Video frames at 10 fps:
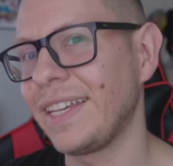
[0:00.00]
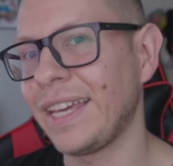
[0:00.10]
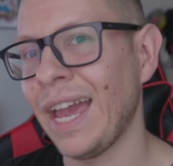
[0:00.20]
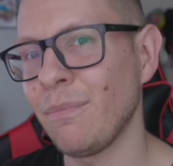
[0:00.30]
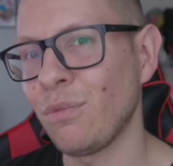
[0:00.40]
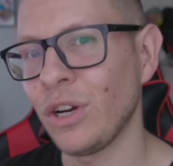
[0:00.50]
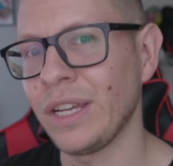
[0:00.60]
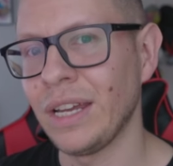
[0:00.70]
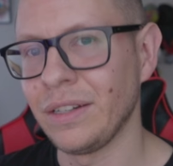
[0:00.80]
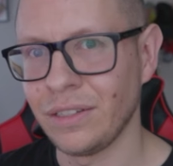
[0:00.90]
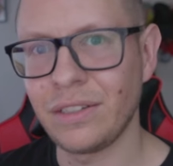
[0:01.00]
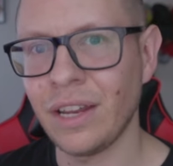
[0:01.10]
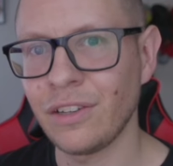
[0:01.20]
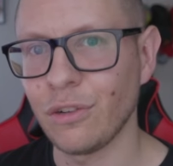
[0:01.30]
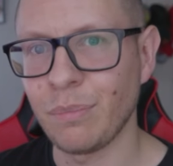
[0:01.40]
Game Boy and
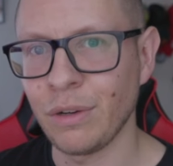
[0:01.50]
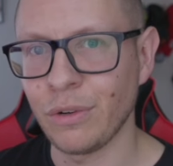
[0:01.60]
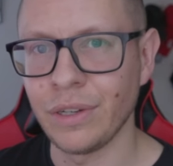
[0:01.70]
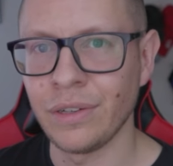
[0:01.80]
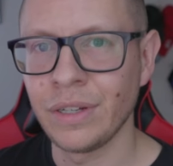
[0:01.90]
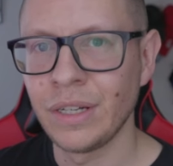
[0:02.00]
Nintendo period.